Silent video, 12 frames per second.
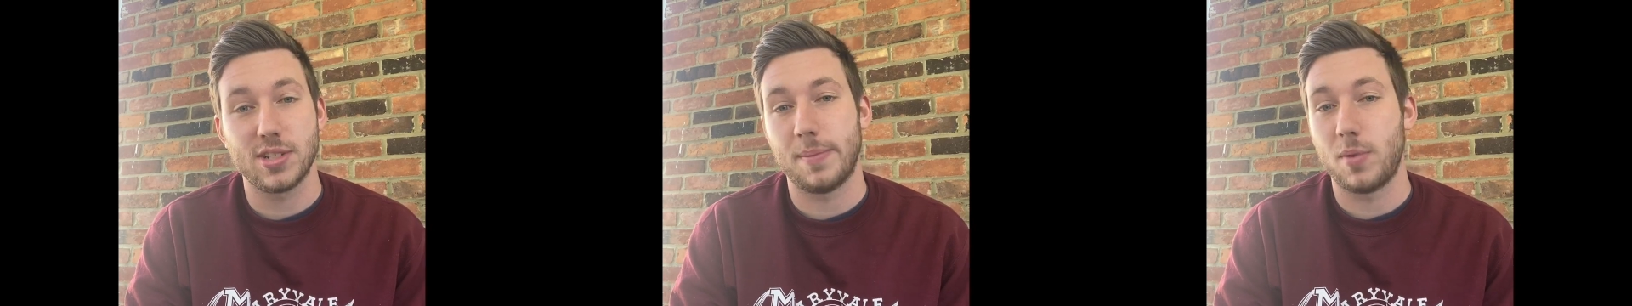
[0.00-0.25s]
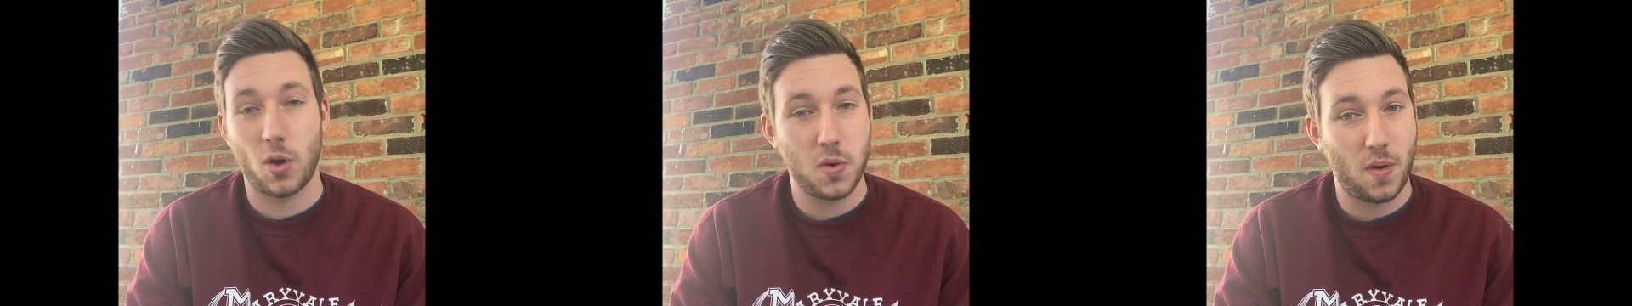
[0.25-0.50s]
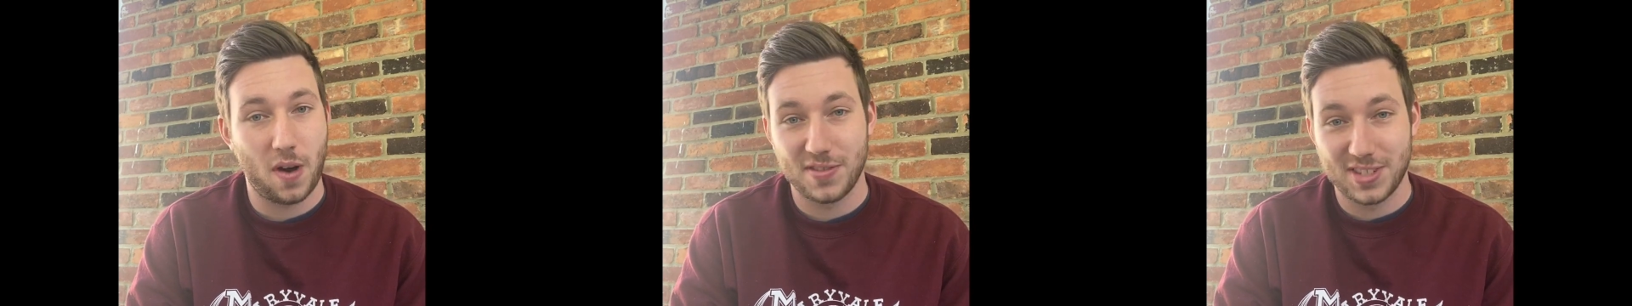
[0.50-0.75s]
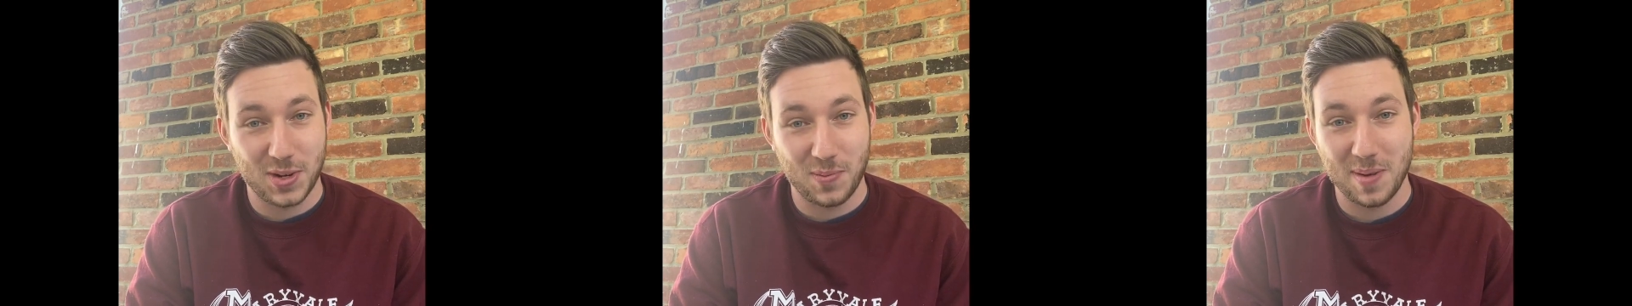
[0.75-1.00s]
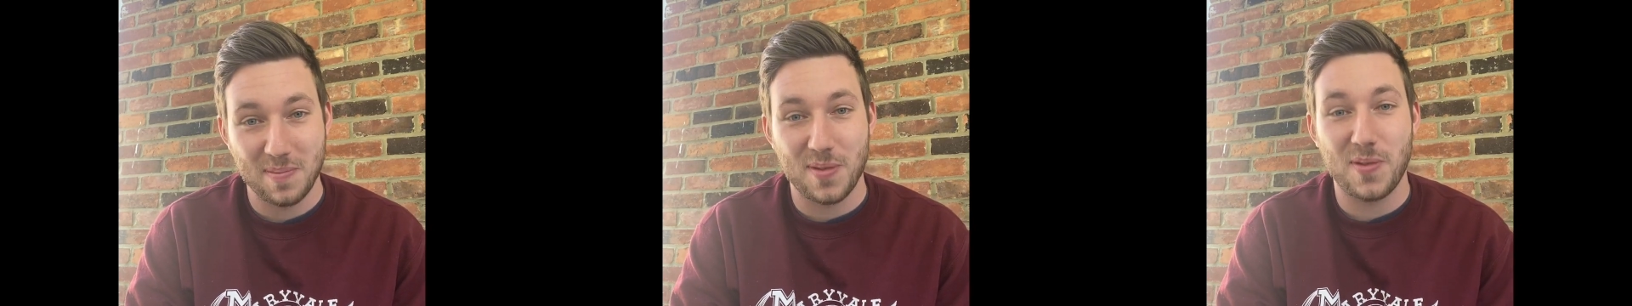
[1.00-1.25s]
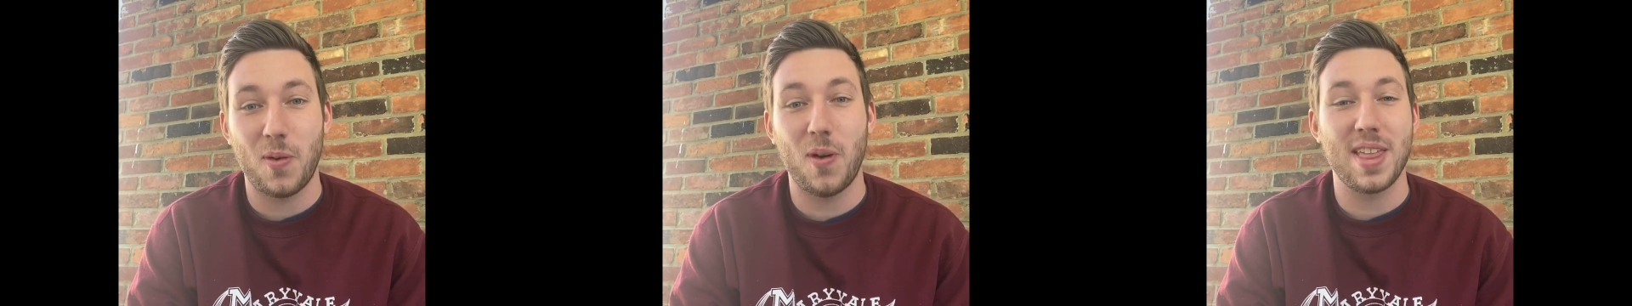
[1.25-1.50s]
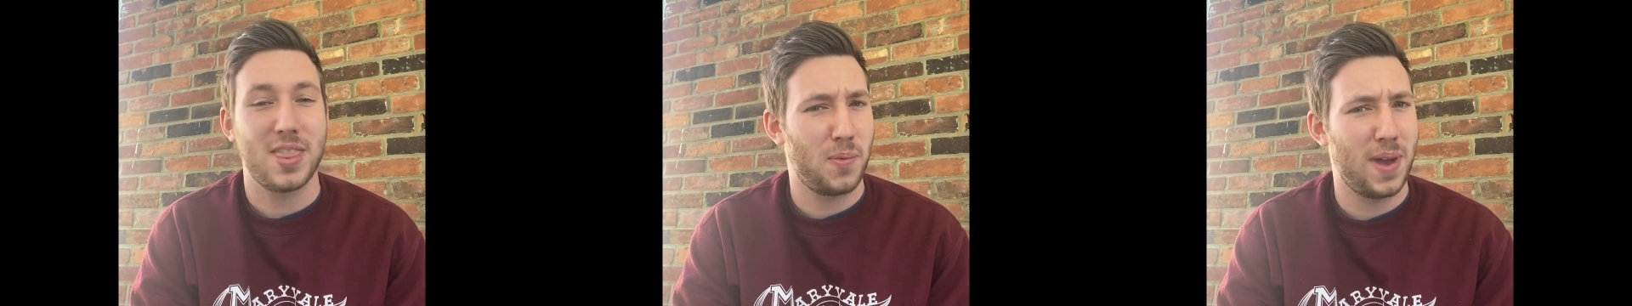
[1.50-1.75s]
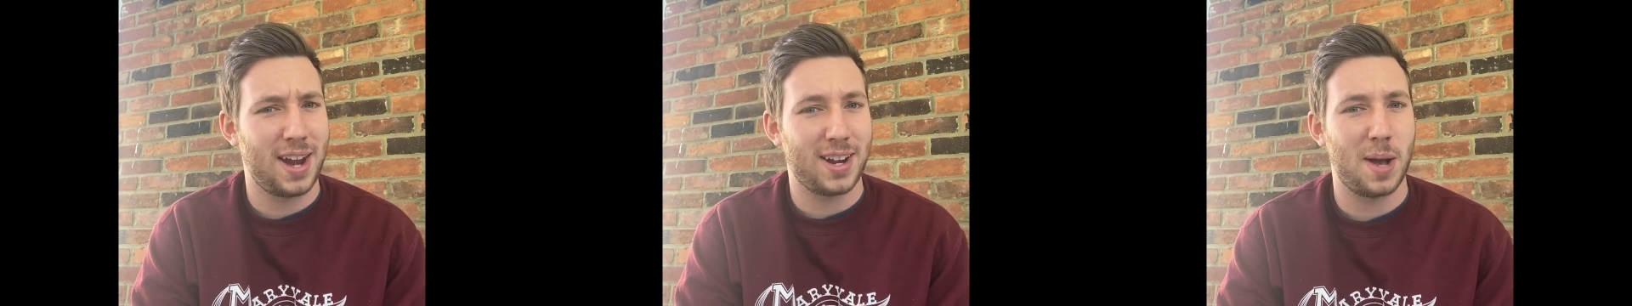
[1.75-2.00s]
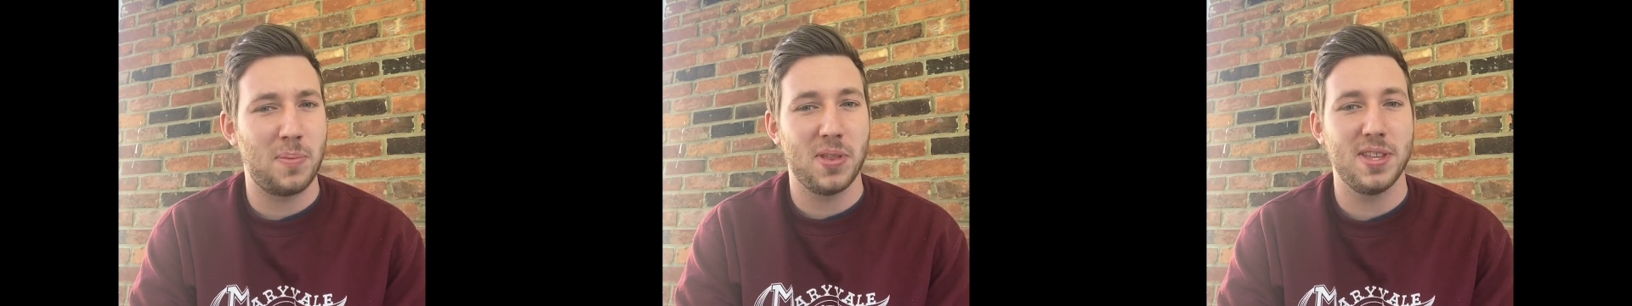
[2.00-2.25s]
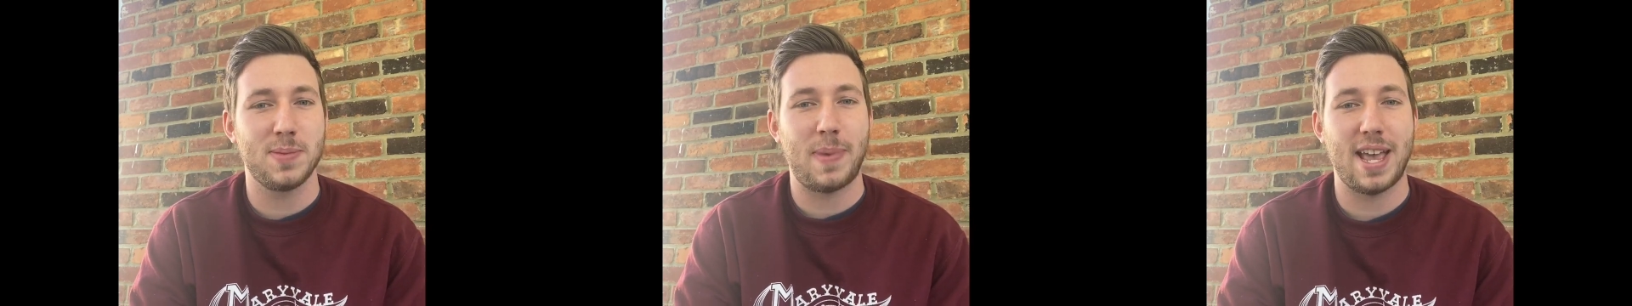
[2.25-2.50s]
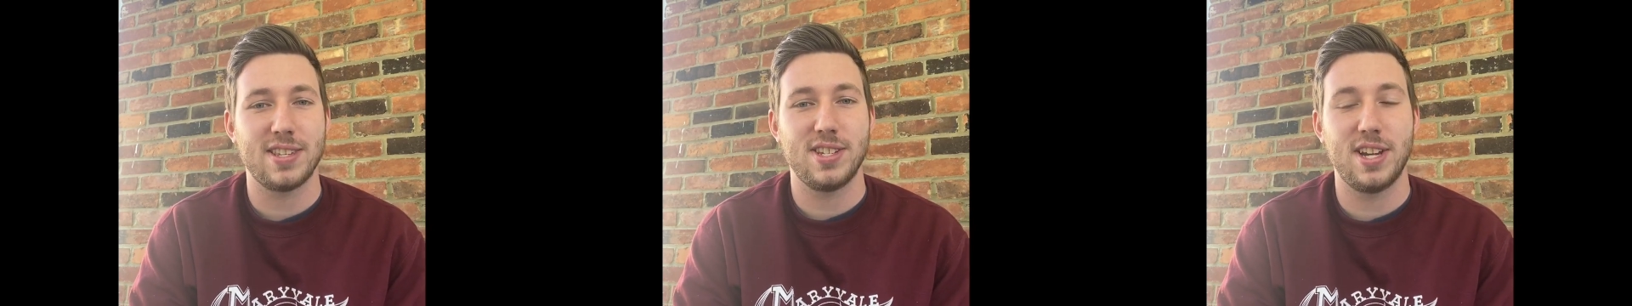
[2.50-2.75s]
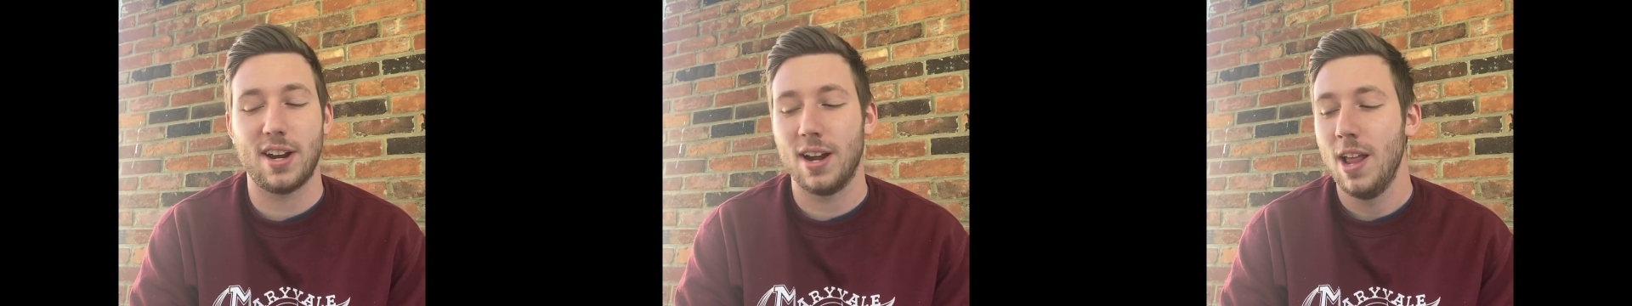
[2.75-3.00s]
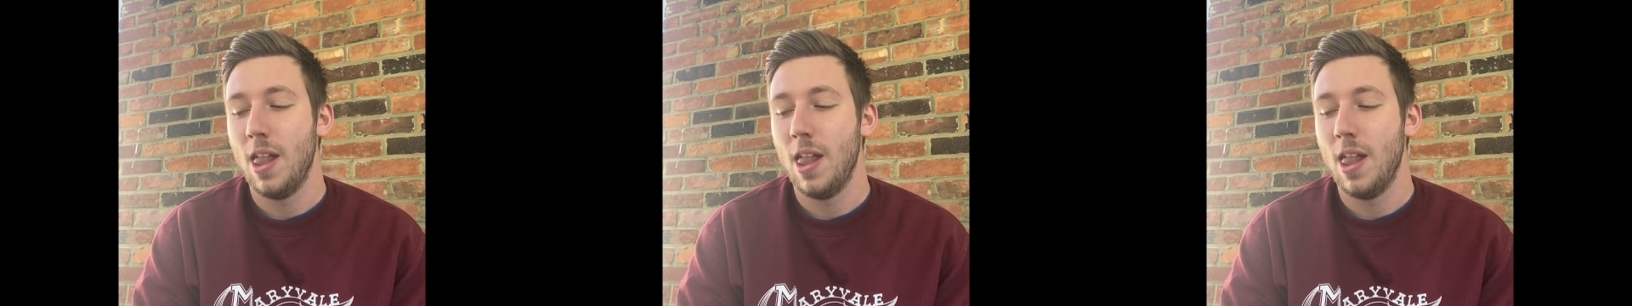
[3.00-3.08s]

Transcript: I know you all have seen one before. I think we had a couple this past year.